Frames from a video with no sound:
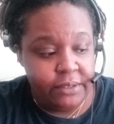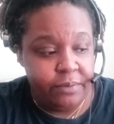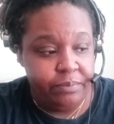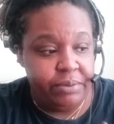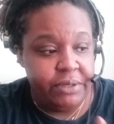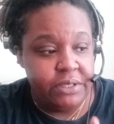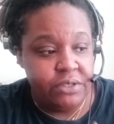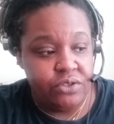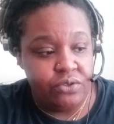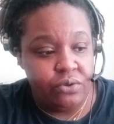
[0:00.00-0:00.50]

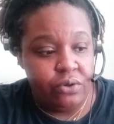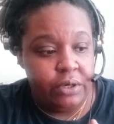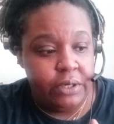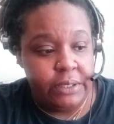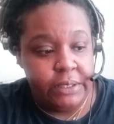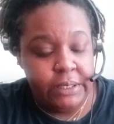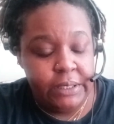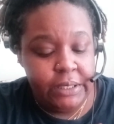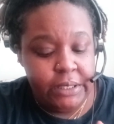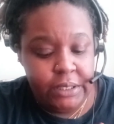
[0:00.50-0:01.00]
Depends
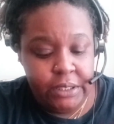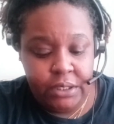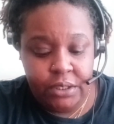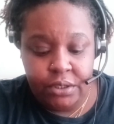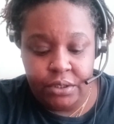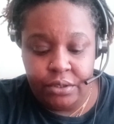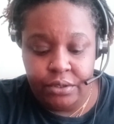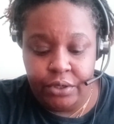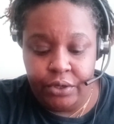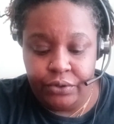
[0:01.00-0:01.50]
on,
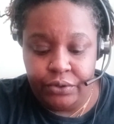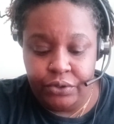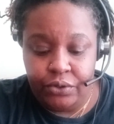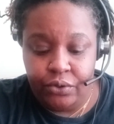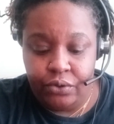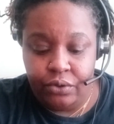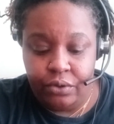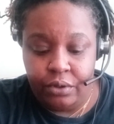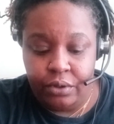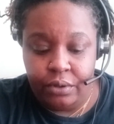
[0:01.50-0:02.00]
you know,
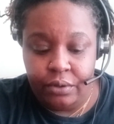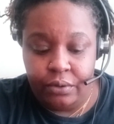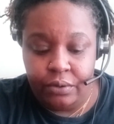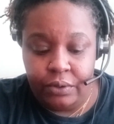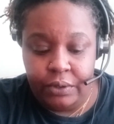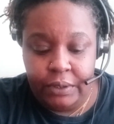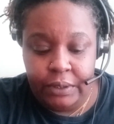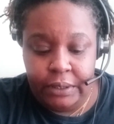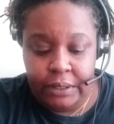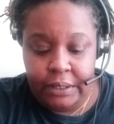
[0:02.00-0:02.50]
your
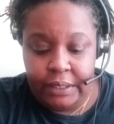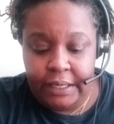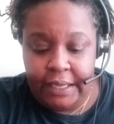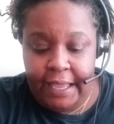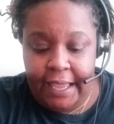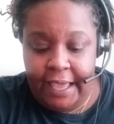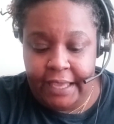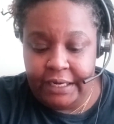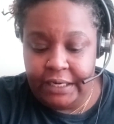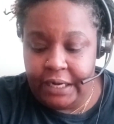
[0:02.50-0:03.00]

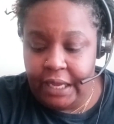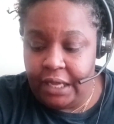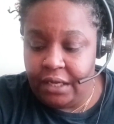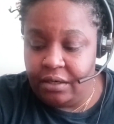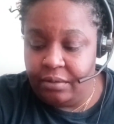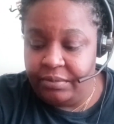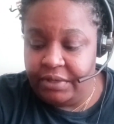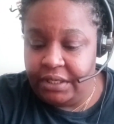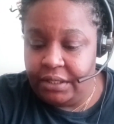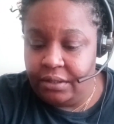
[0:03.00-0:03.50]

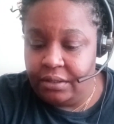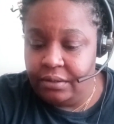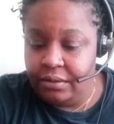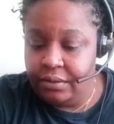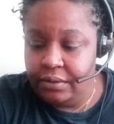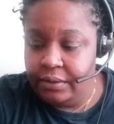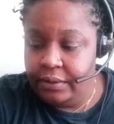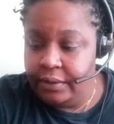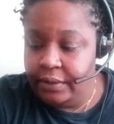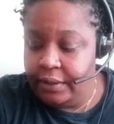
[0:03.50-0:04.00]
anonymity
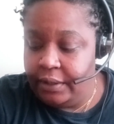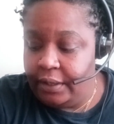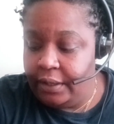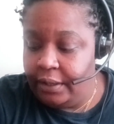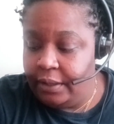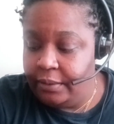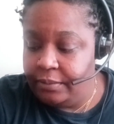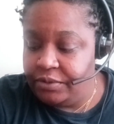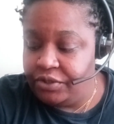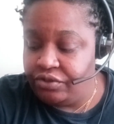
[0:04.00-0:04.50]

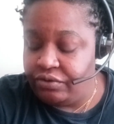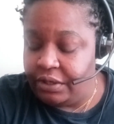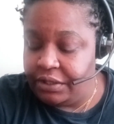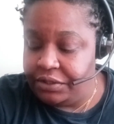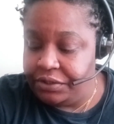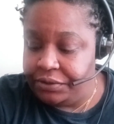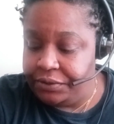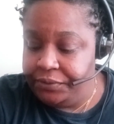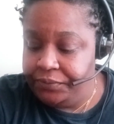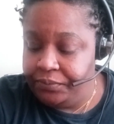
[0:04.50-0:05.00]
um,
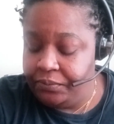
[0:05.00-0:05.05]
structure.